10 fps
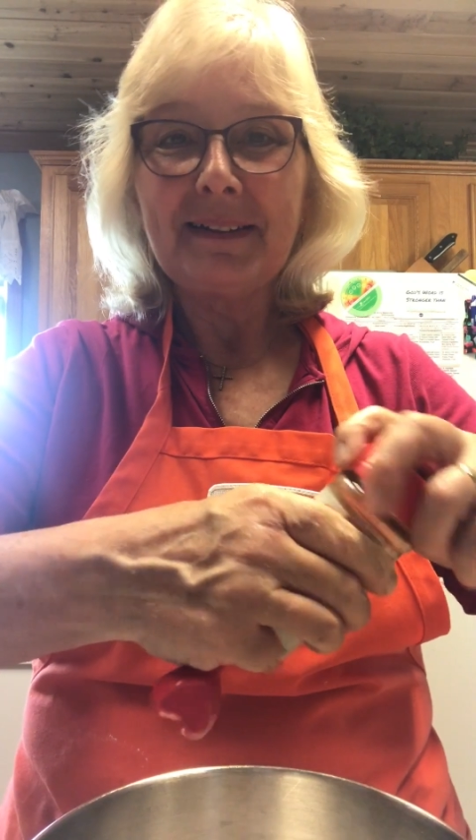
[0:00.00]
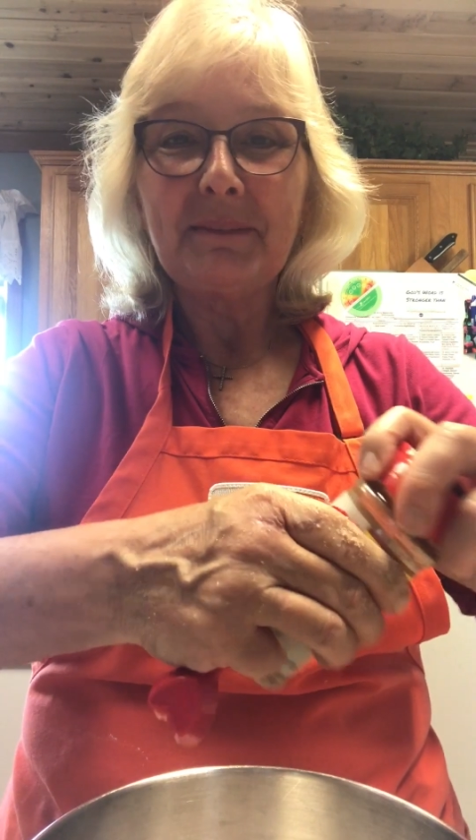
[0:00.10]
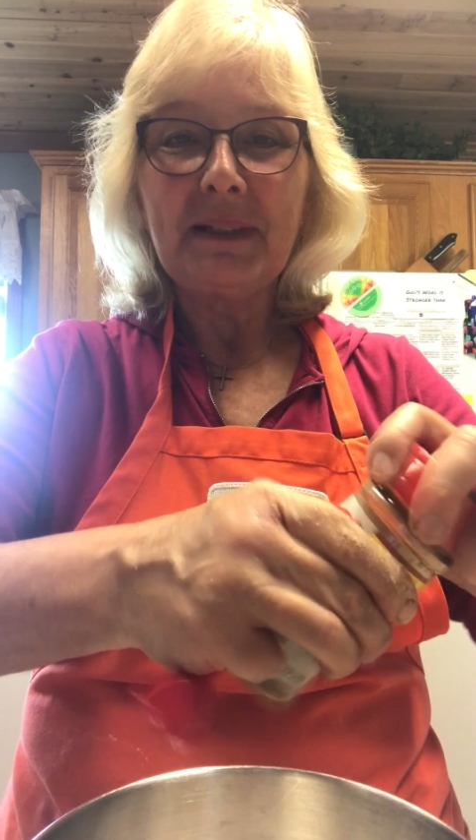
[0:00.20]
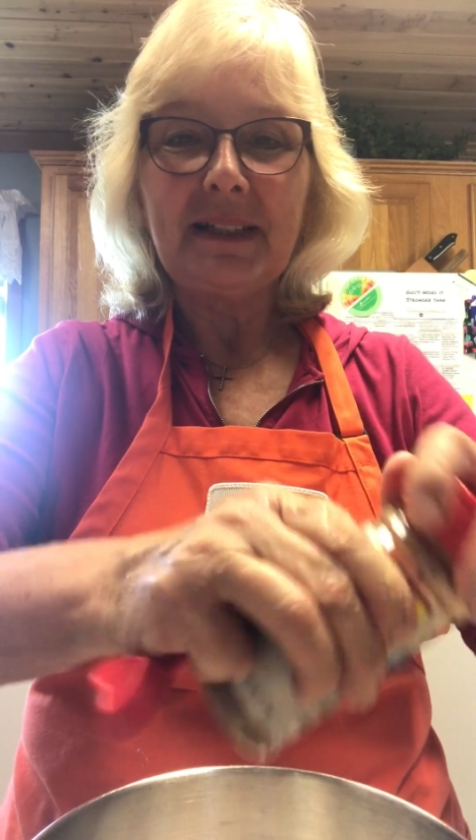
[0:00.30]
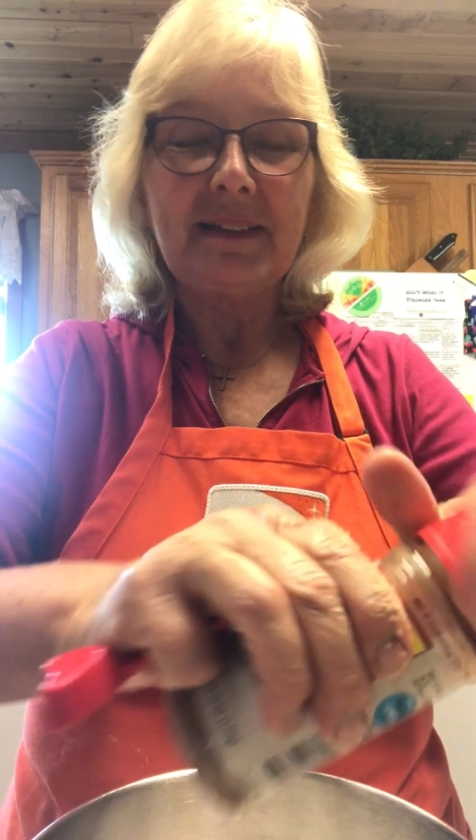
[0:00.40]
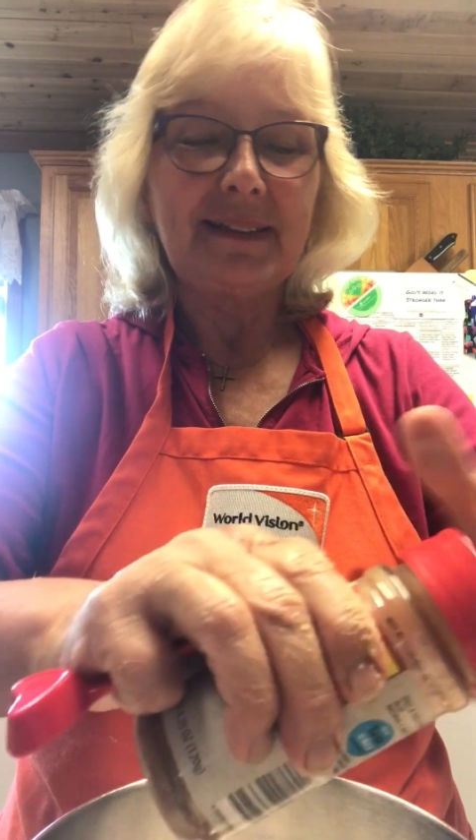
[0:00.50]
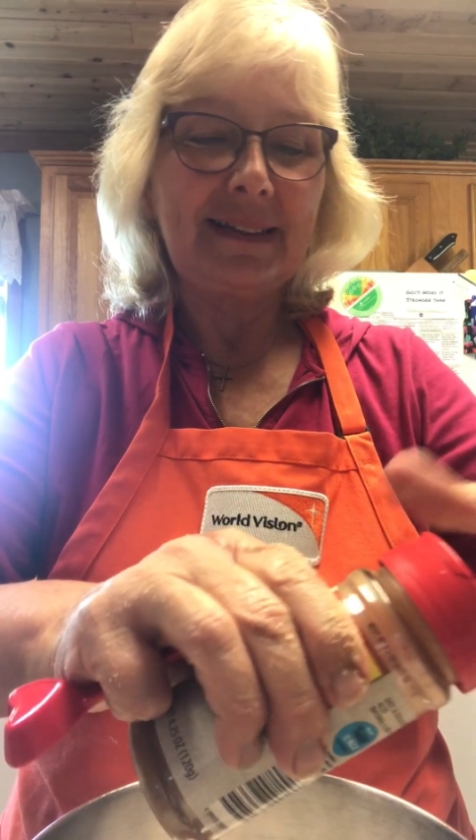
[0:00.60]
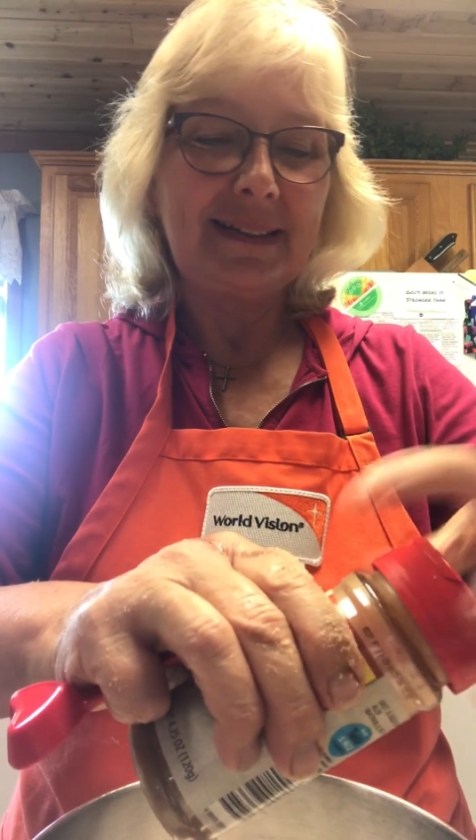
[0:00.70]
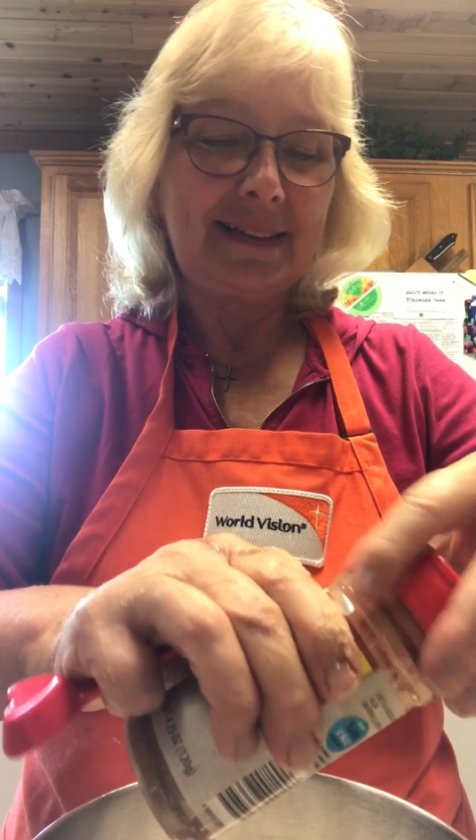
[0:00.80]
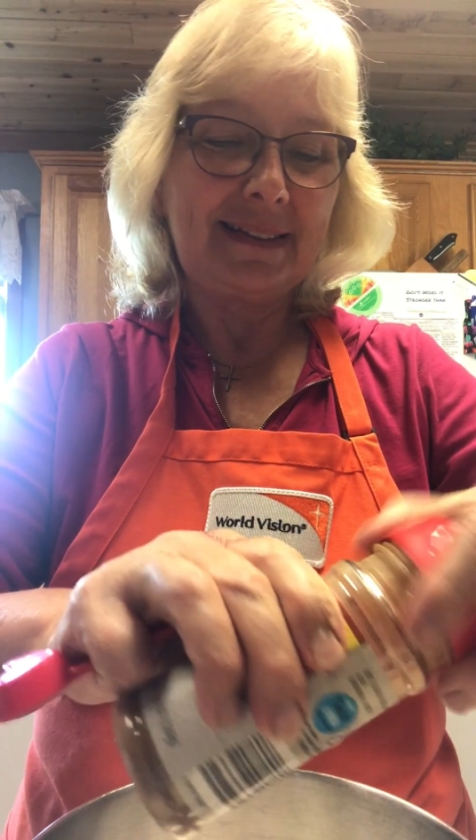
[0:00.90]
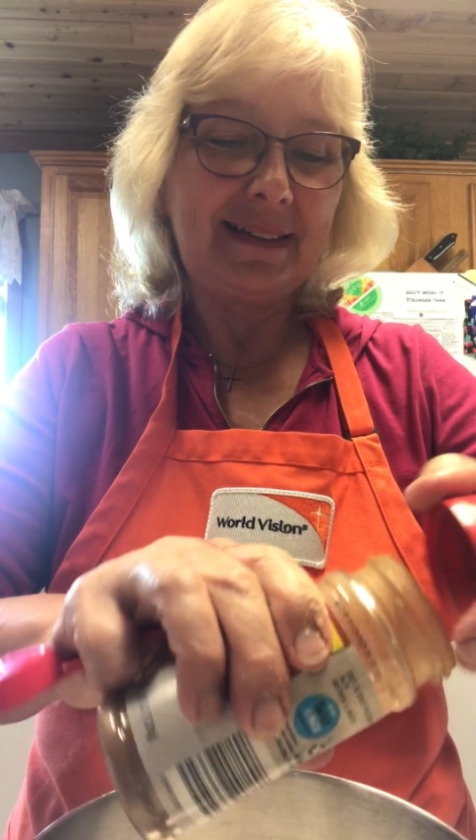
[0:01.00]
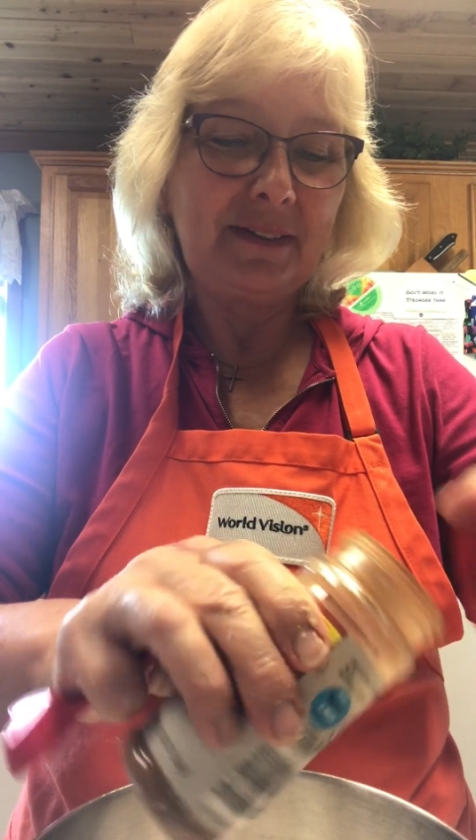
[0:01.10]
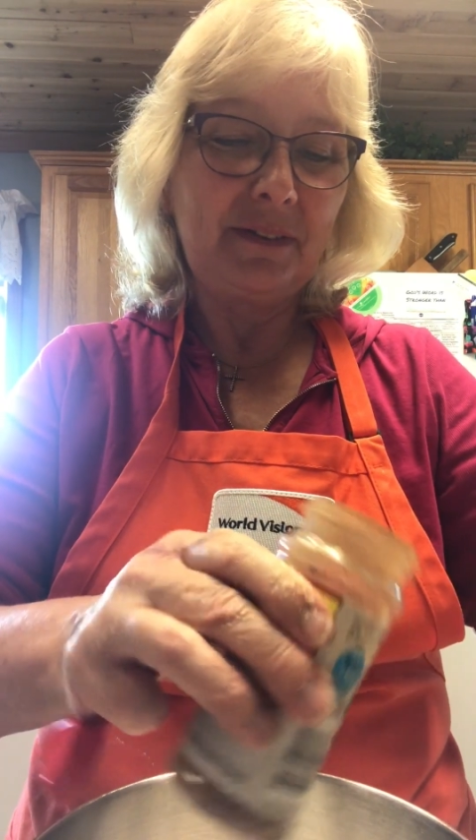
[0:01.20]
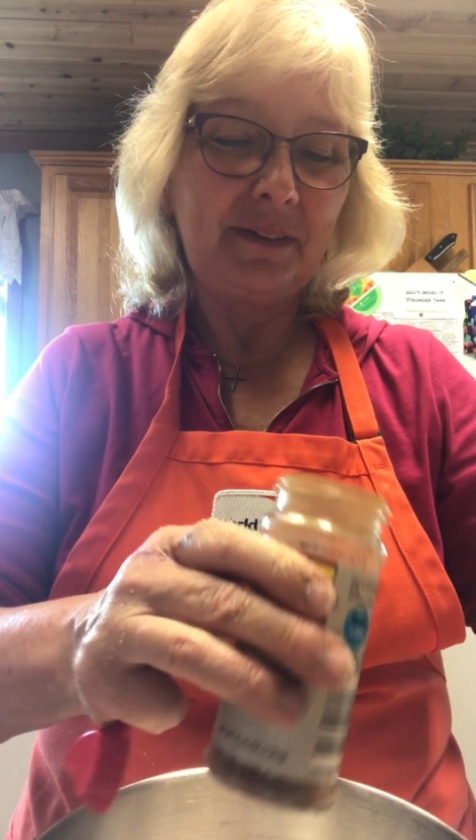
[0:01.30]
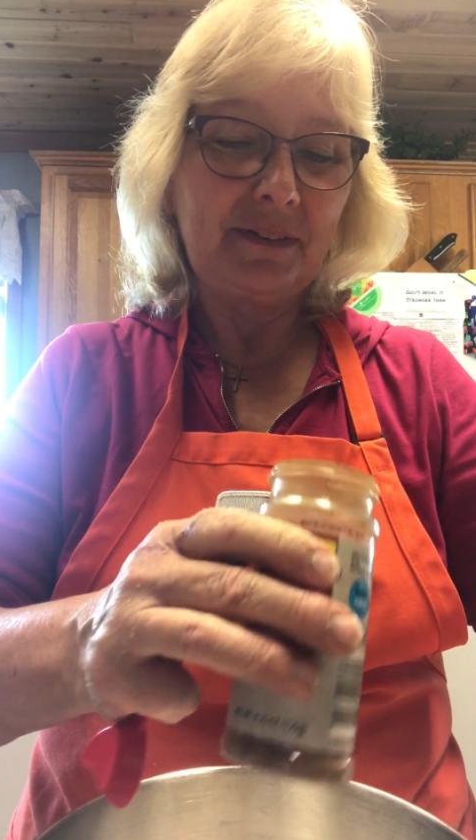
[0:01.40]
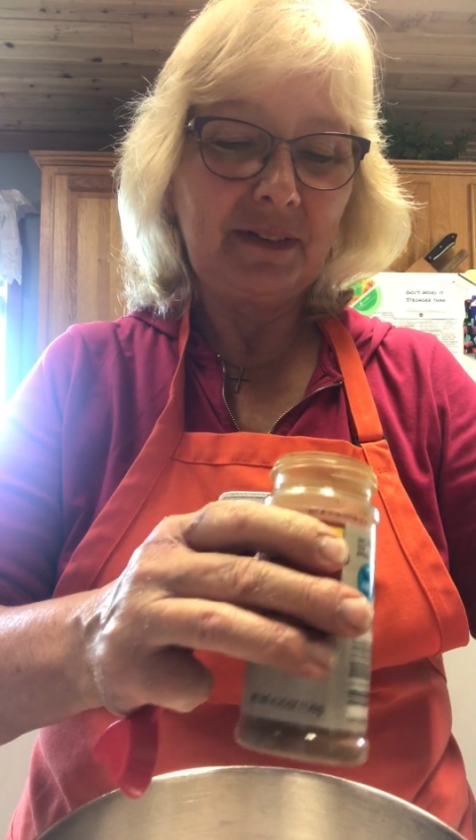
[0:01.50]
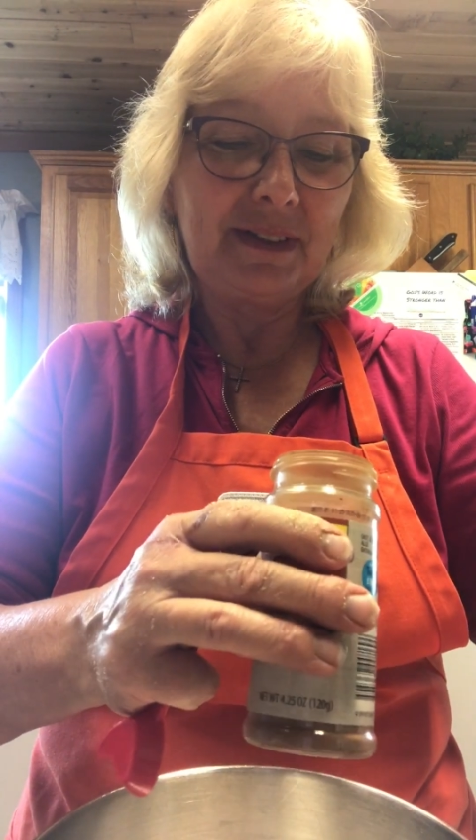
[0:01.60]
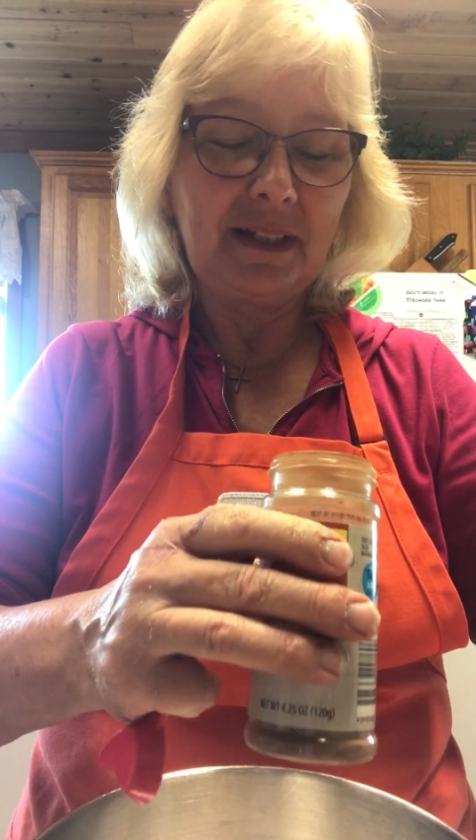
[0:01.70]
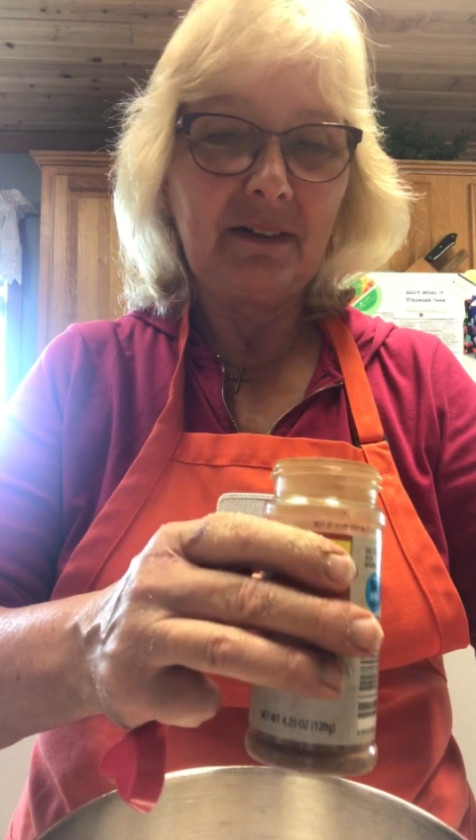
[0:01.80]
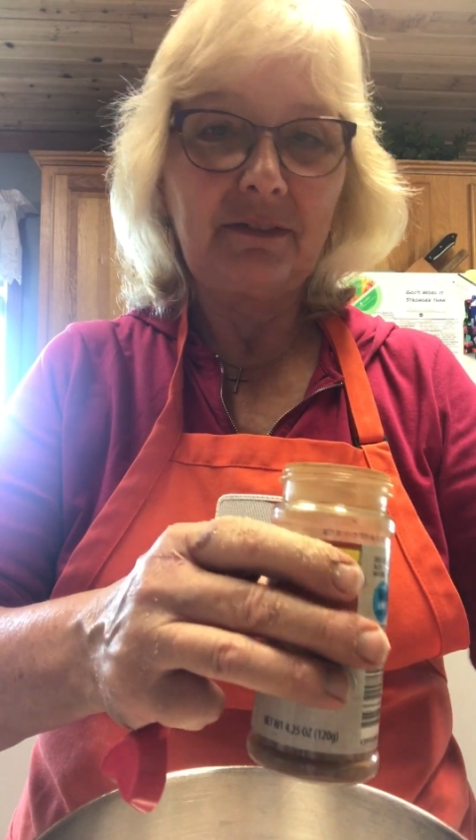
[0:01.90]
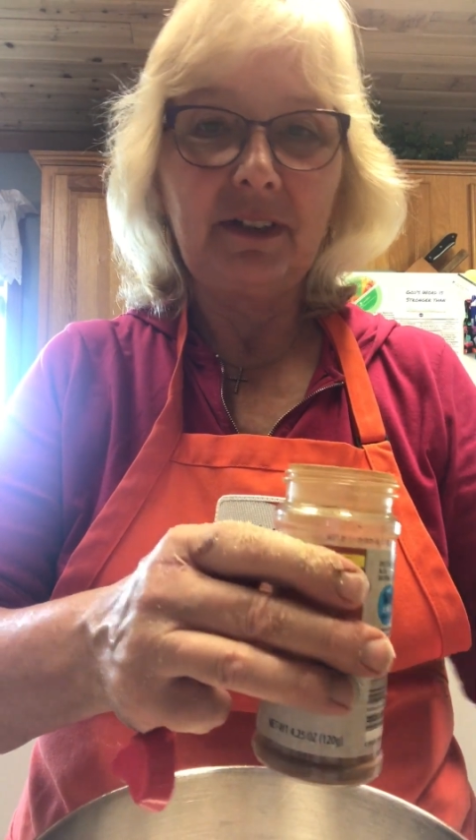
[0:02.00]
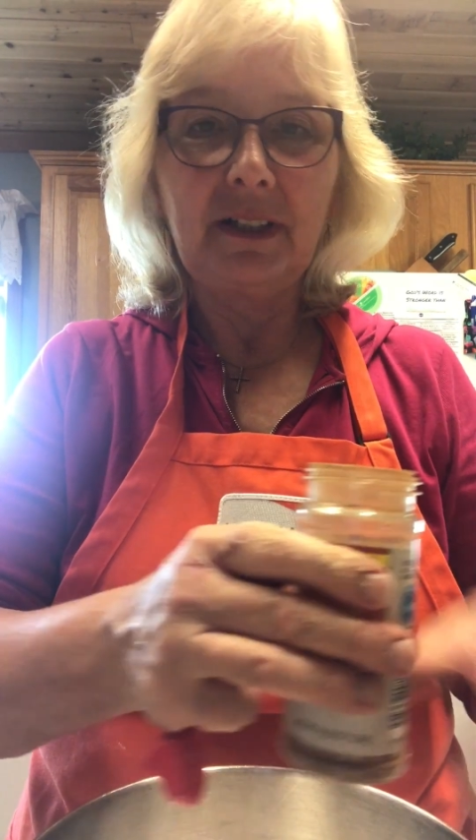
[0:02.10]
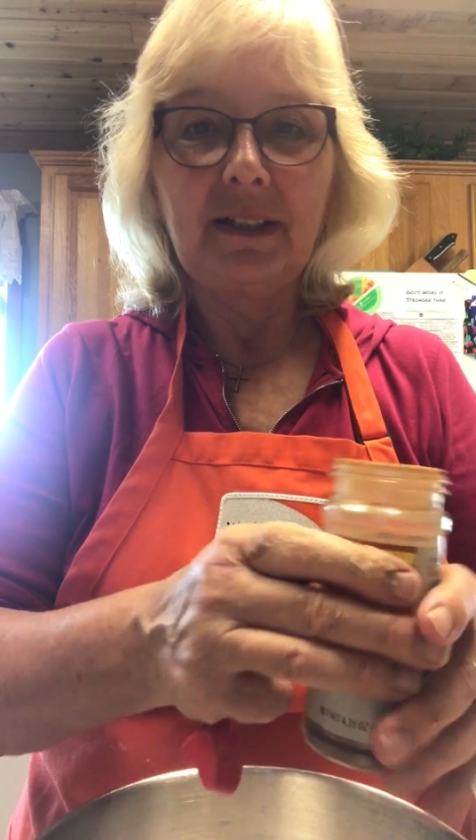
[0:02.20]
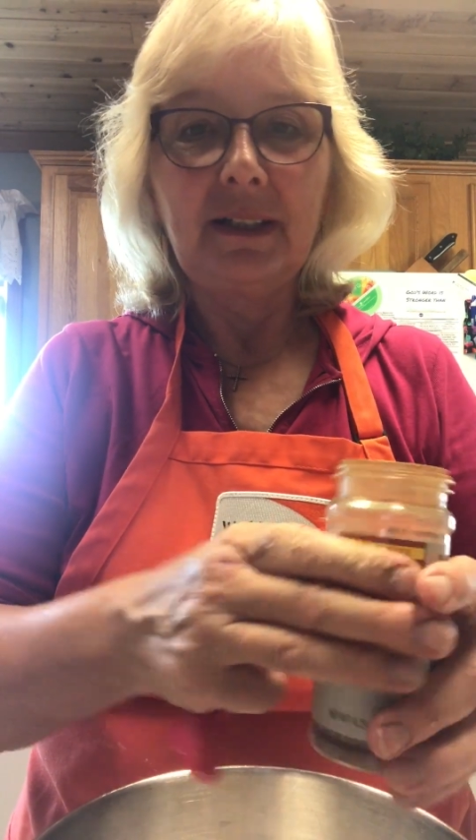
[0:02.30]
because they're just kind of fun.